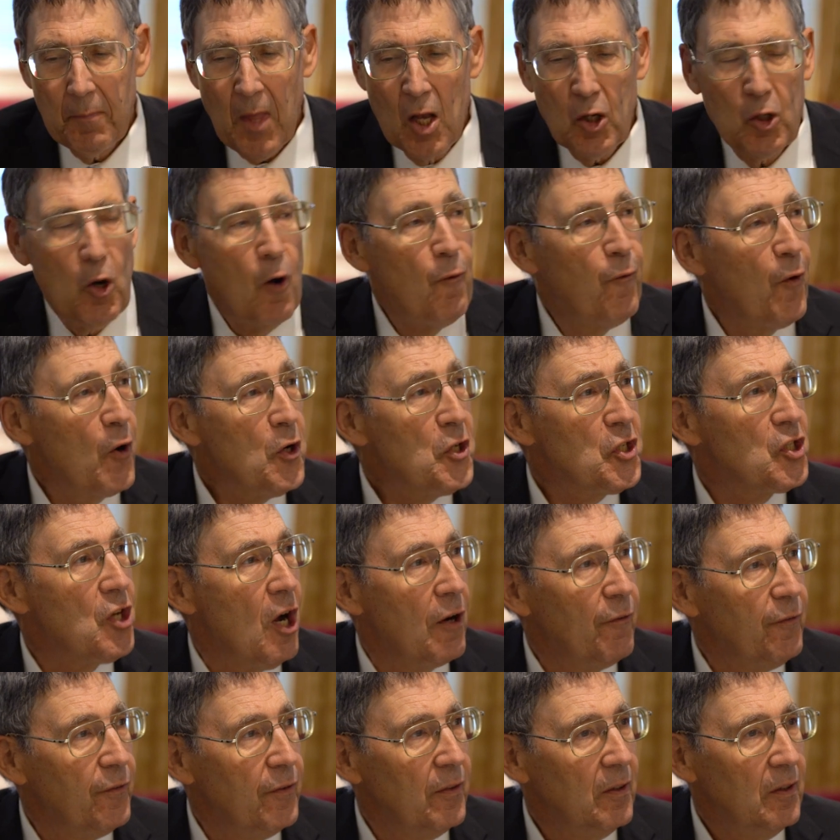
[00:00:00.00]
covert
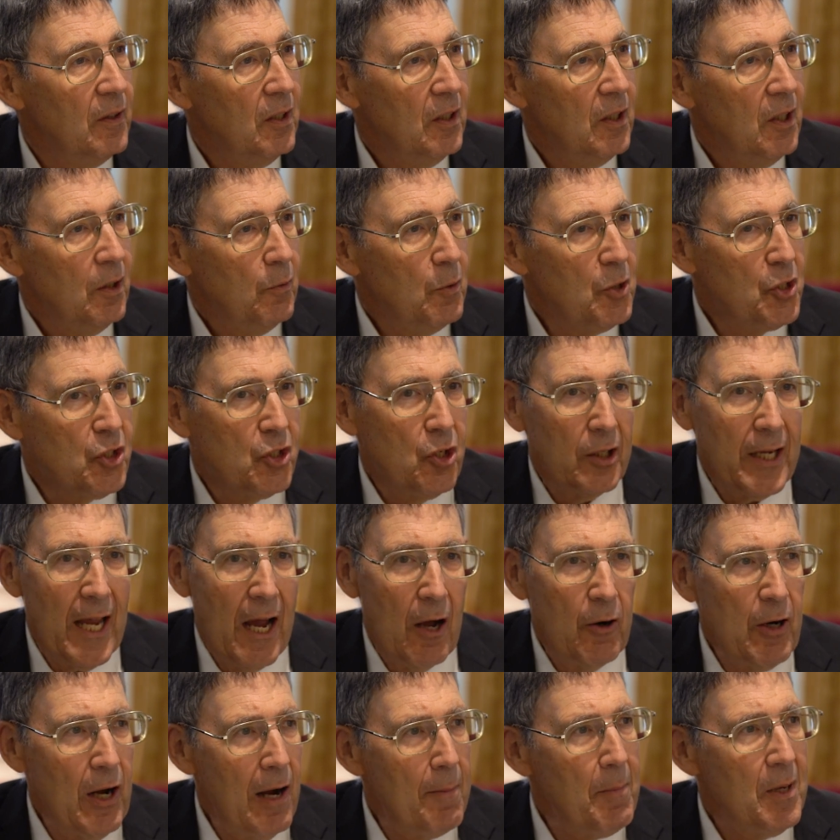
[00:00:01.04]
stuff, which took
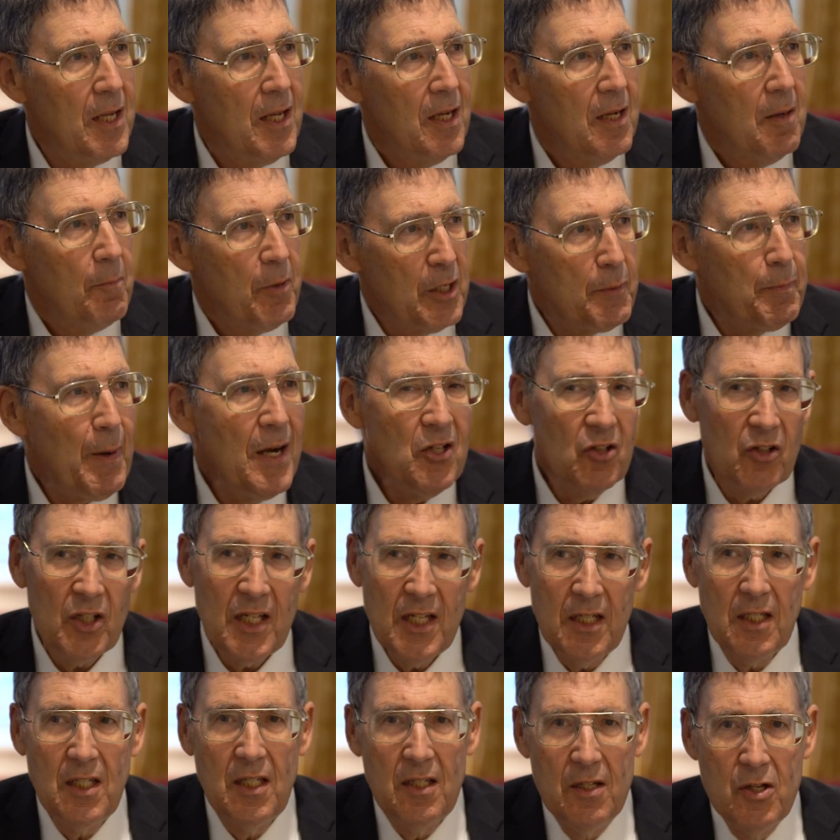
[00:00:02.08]
out which
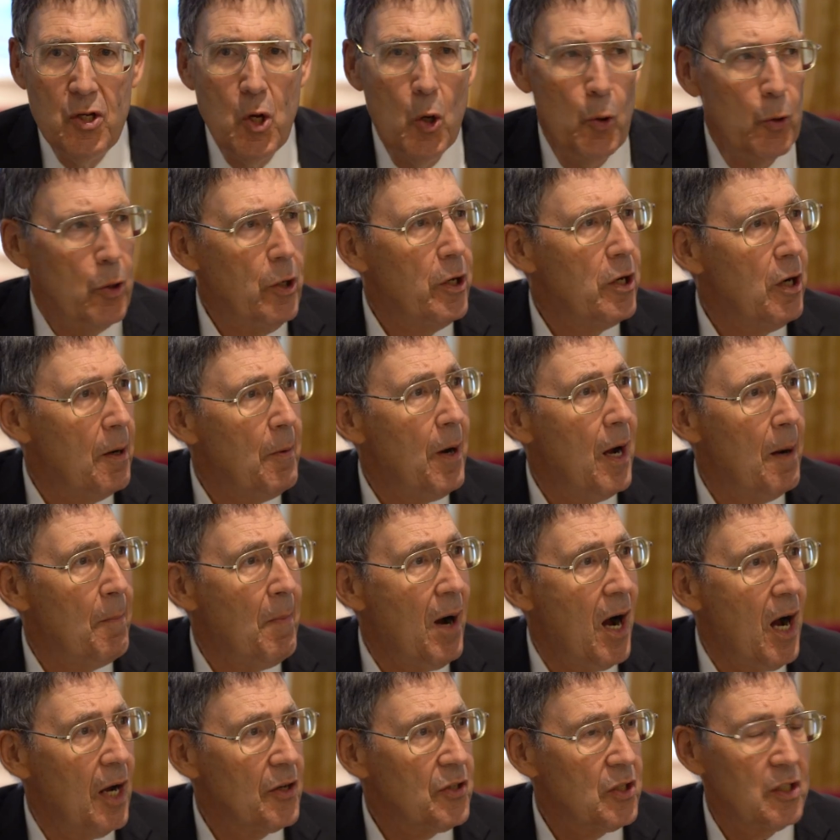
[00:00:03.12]
basically neutered
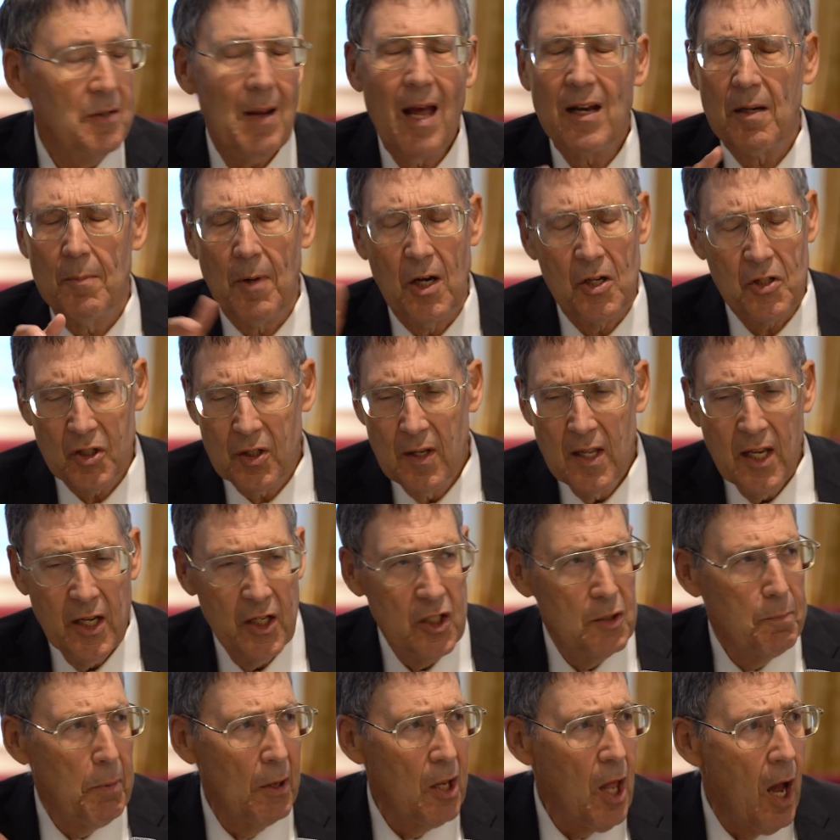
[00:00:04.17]

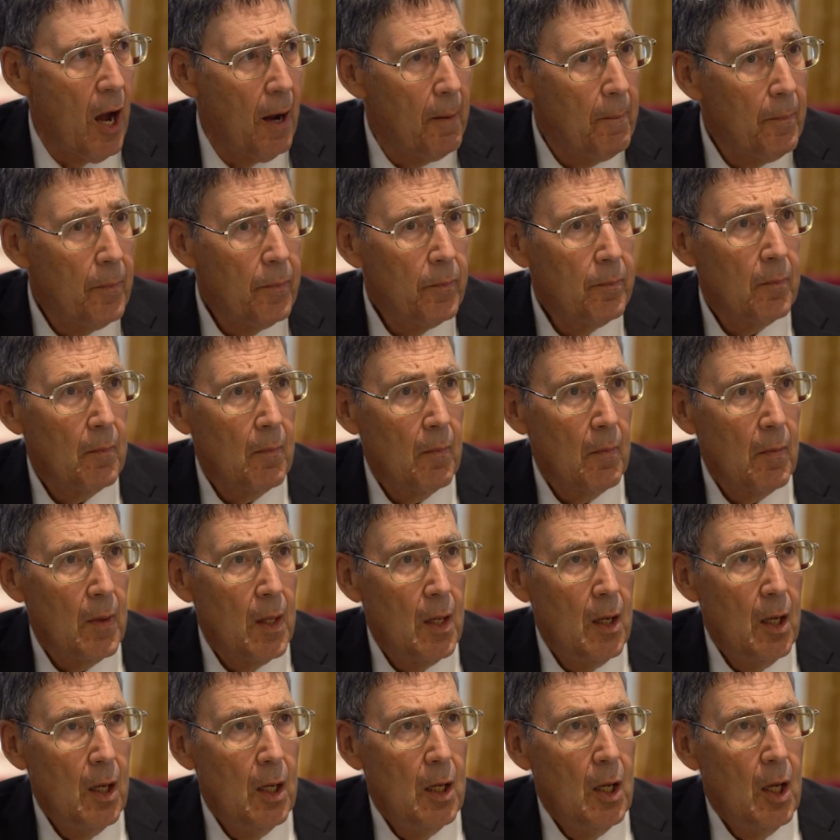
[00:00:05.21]
Hezbollah.
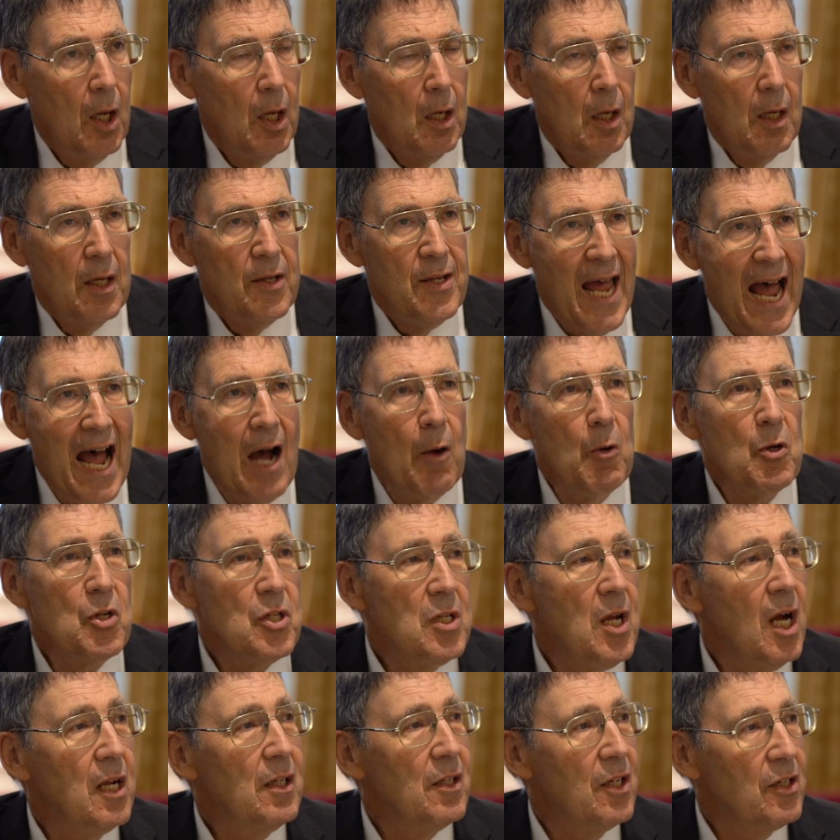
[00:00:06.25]
Now is
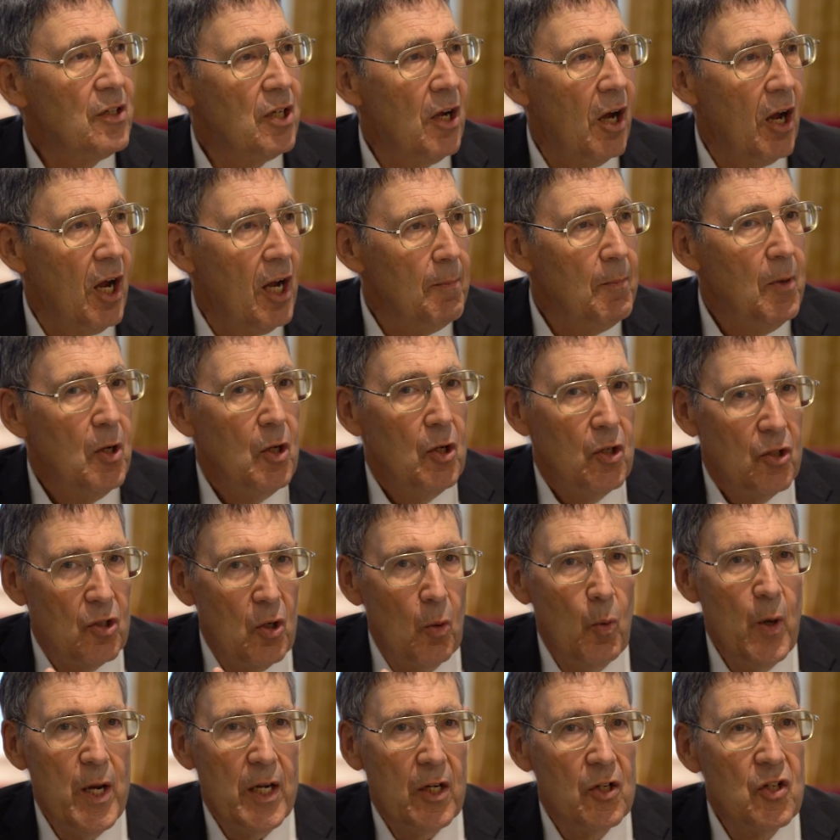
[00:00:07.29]
not the time to
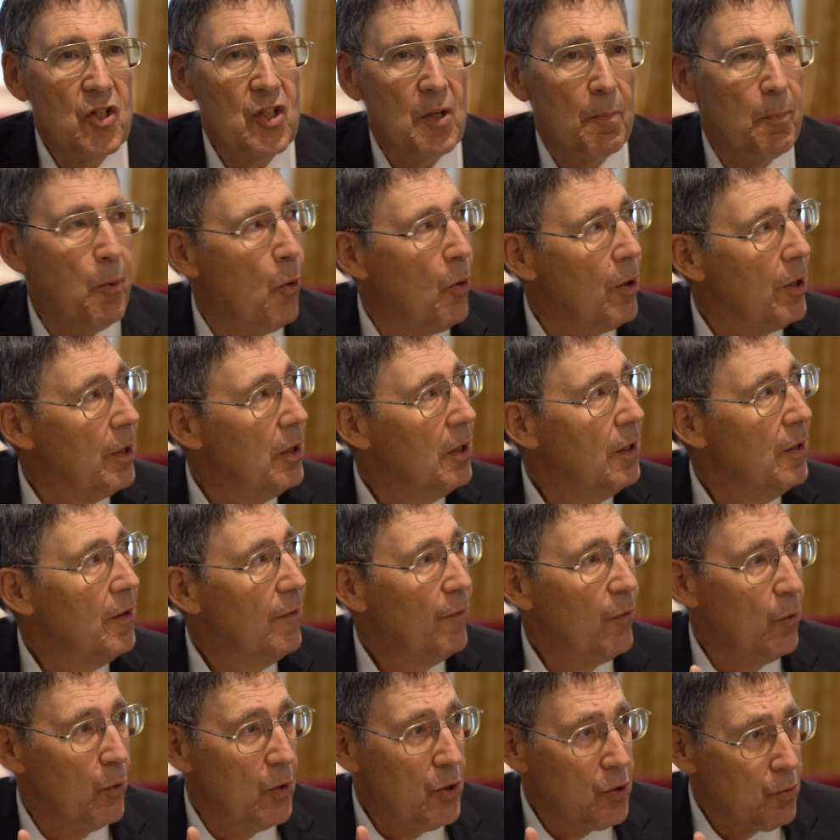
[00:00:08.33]
weaken support
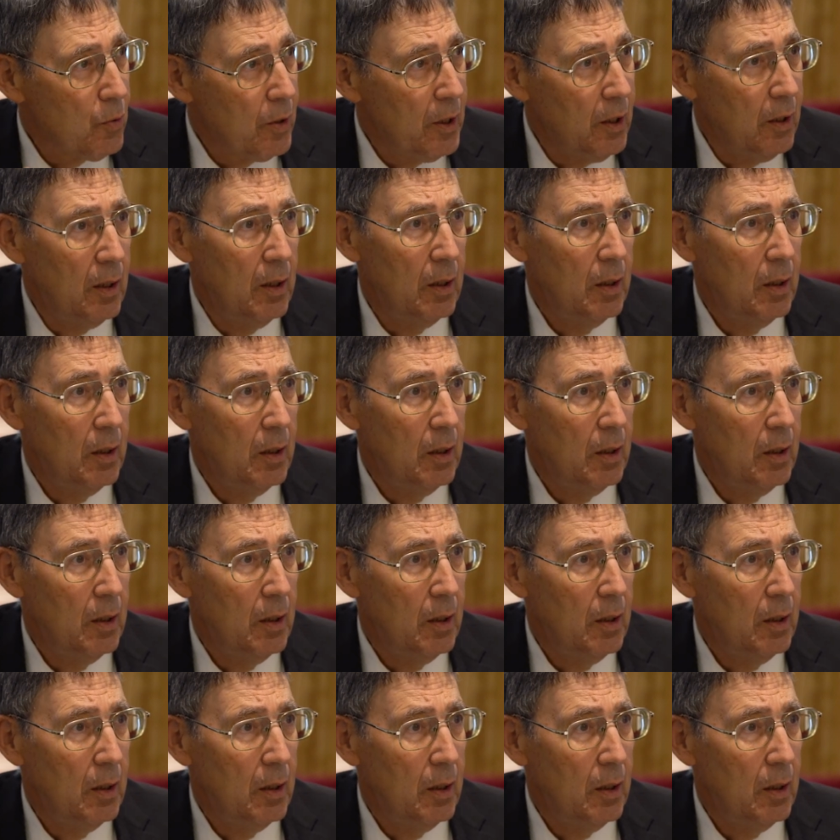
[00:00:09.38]
for Israel.